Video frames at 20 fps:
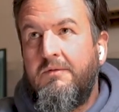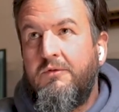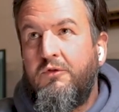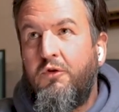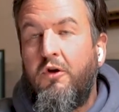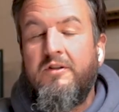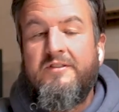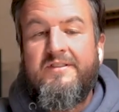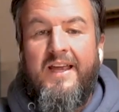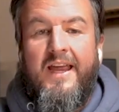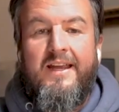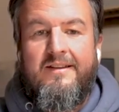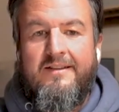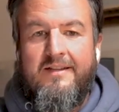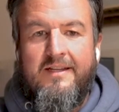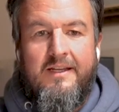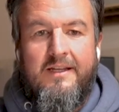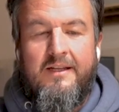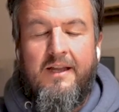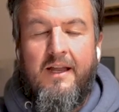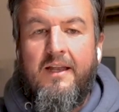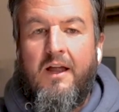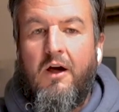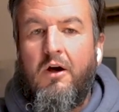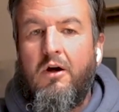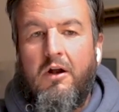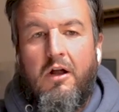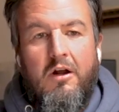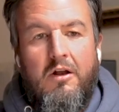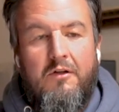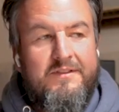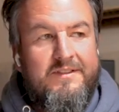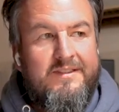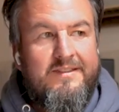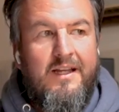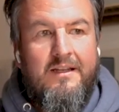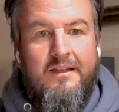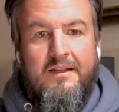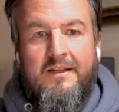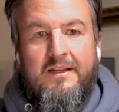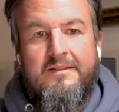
turns 18 and now all of a sudden